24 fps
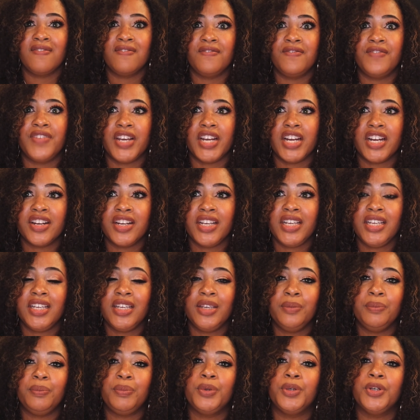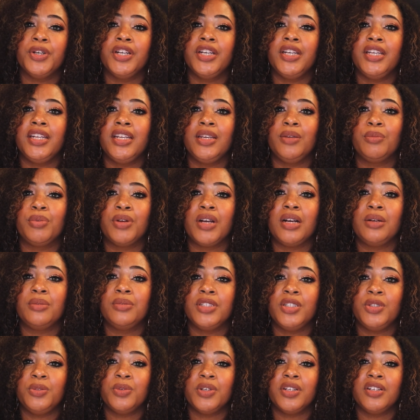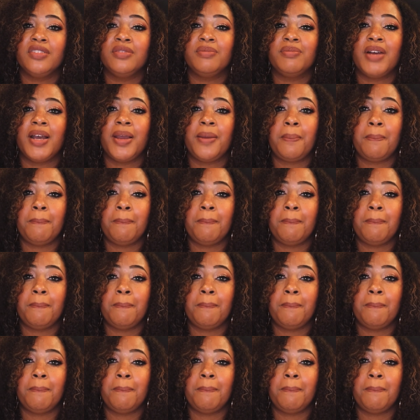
very important and probably one of my